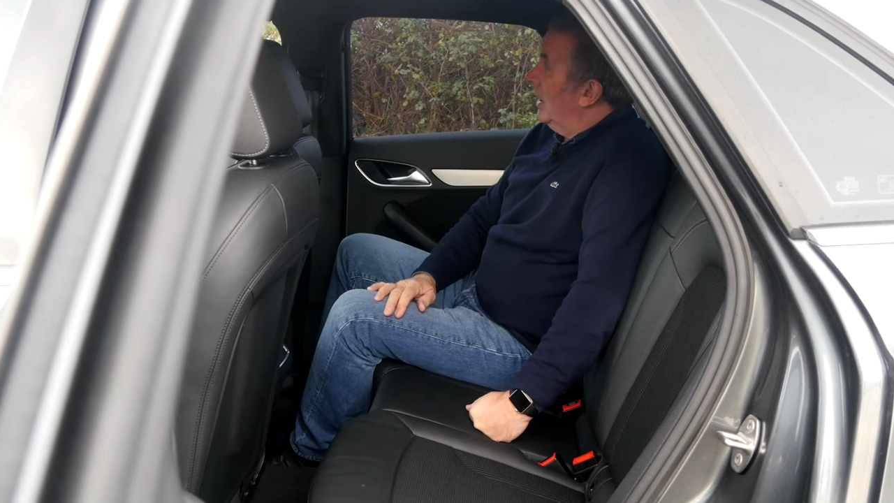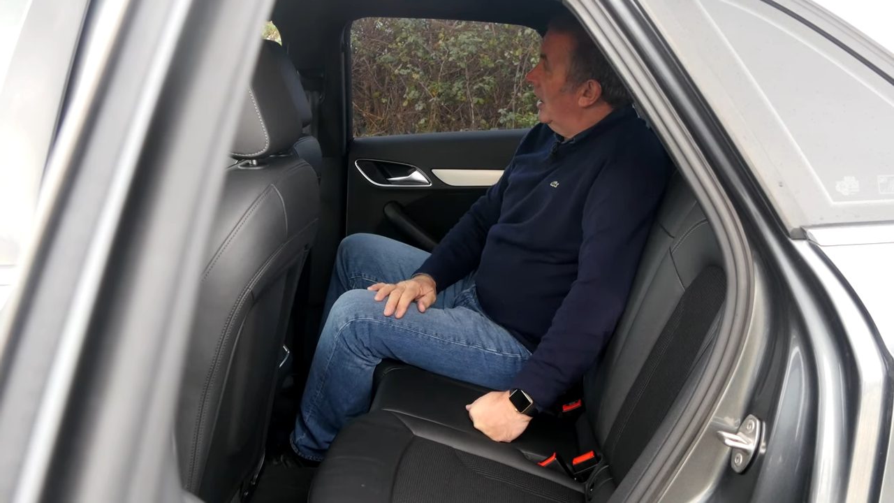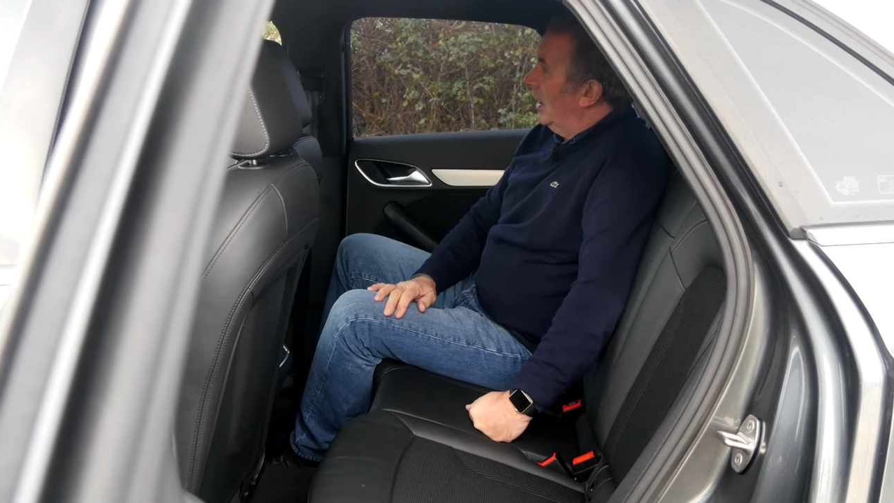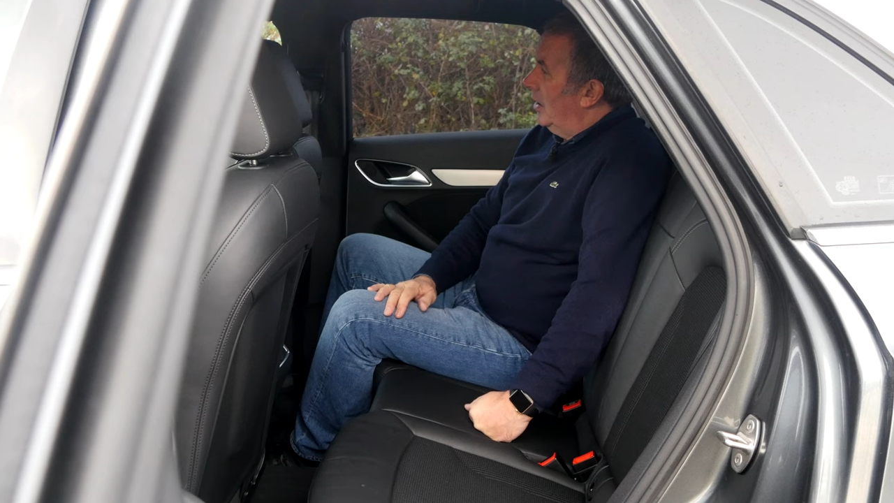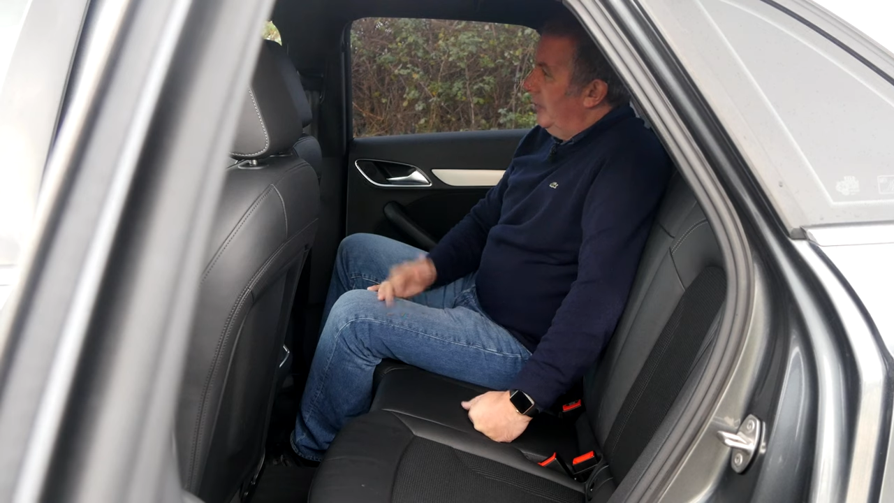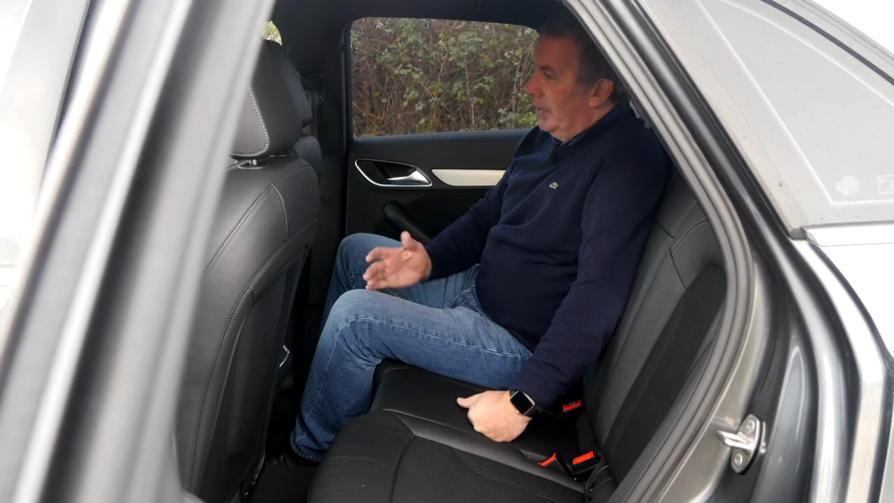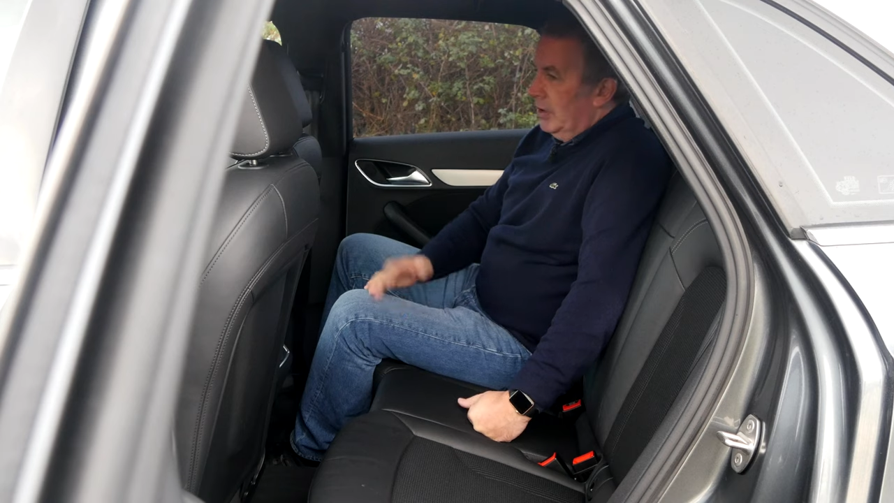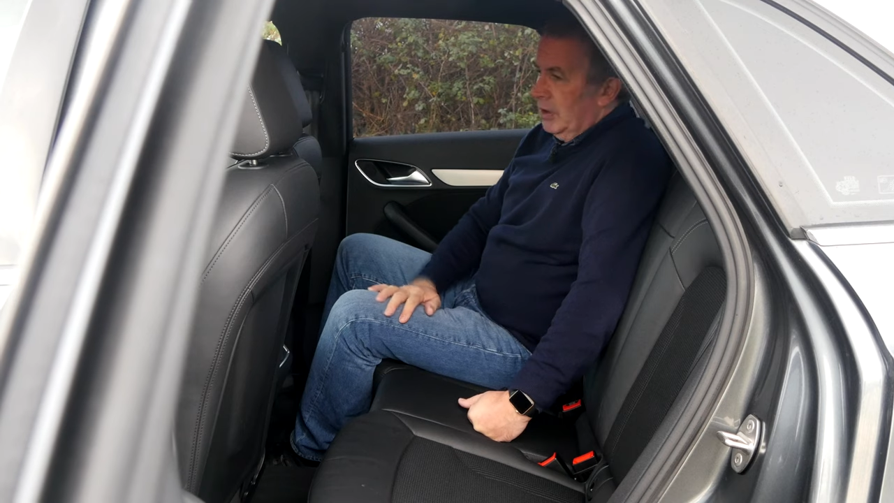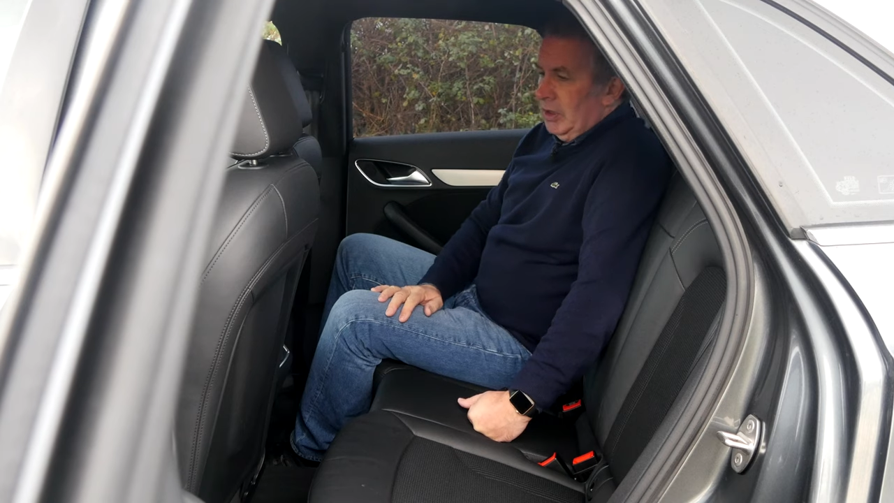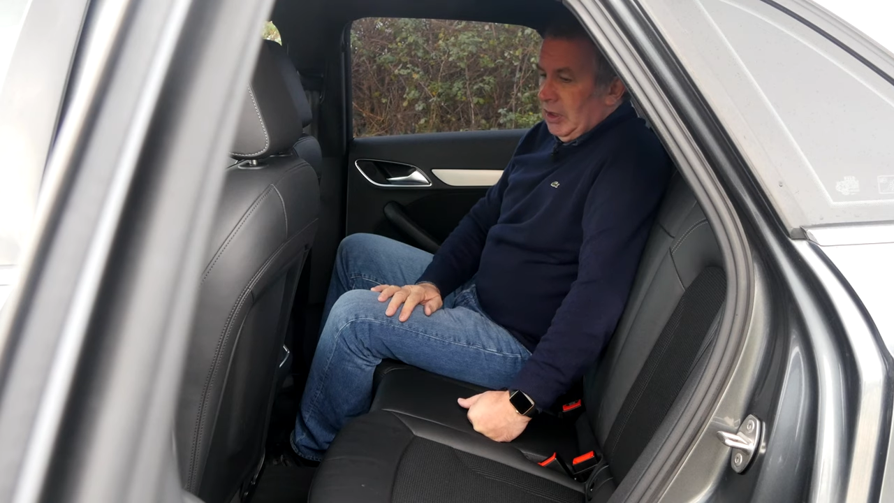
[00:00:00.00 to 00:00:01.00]
Um,
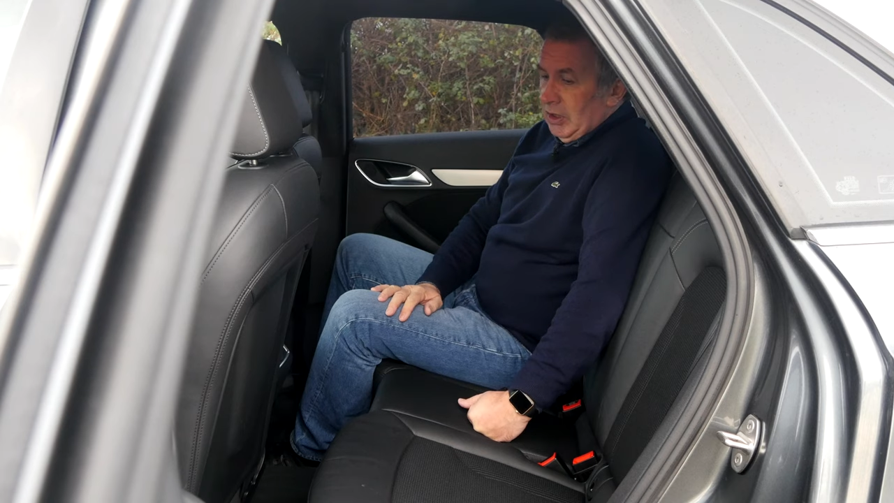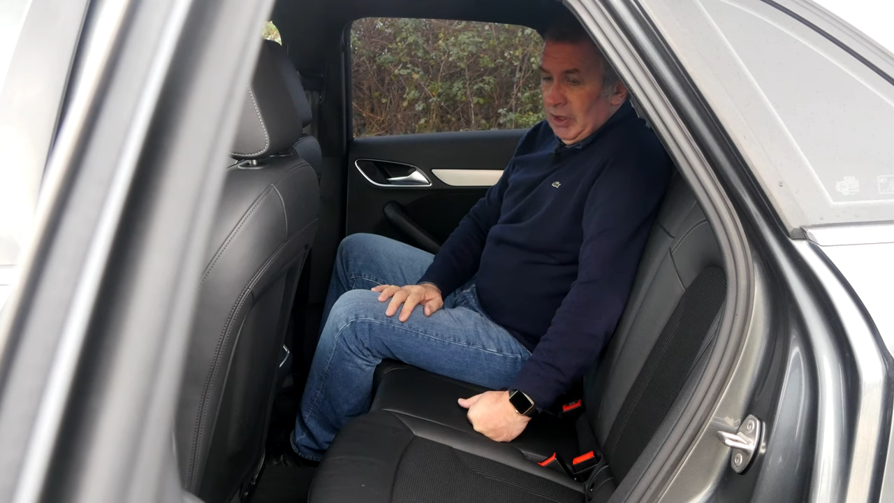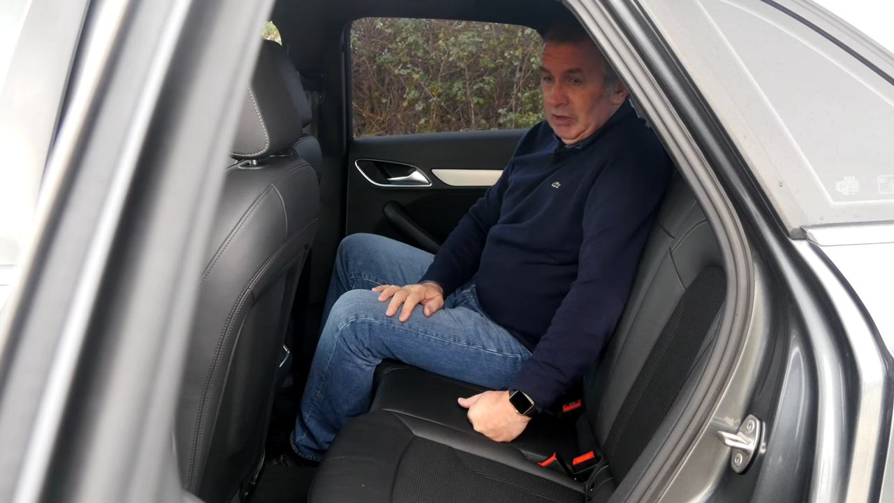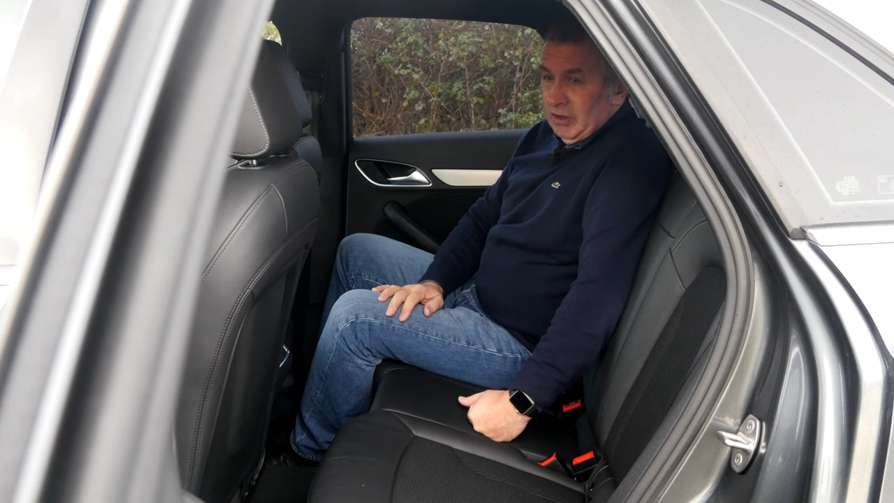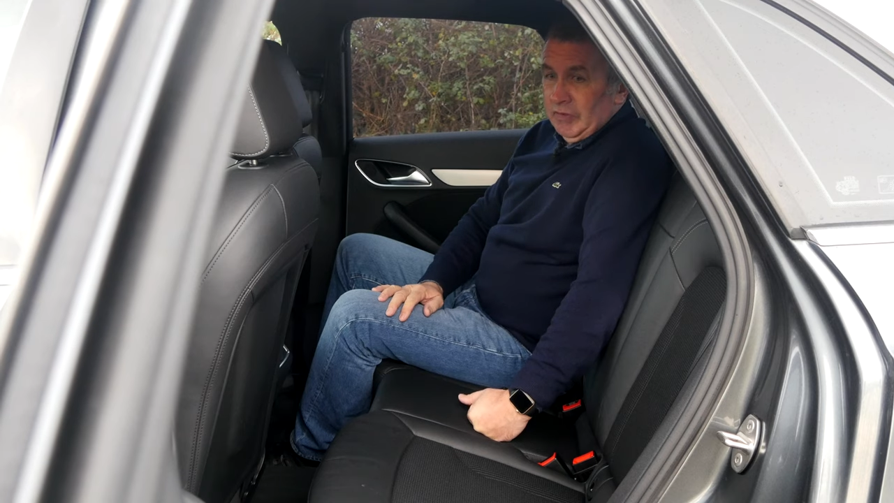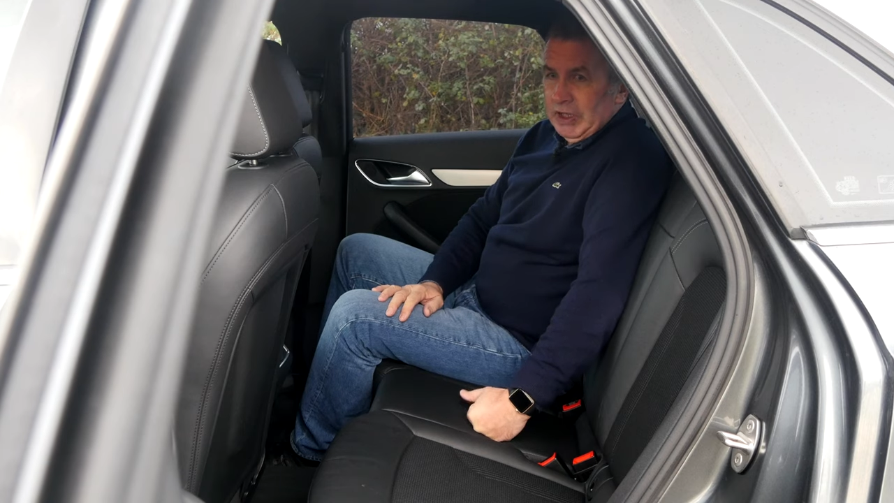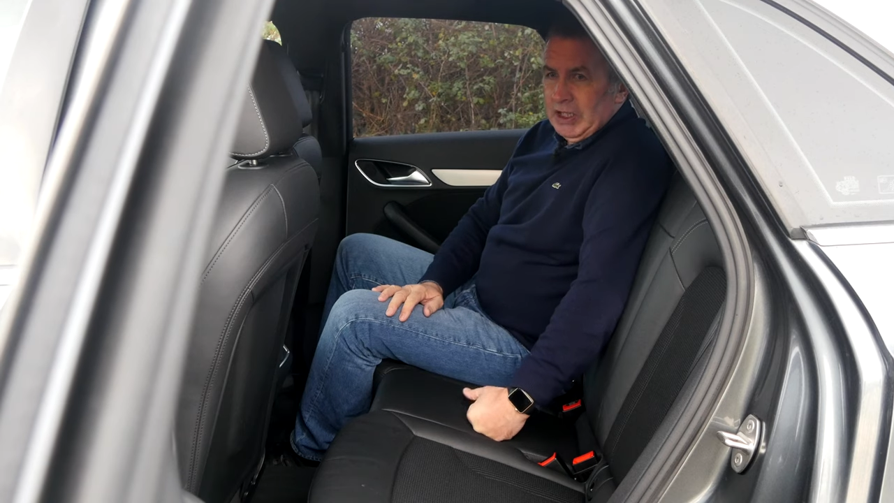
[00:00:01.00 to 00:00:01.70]
lovely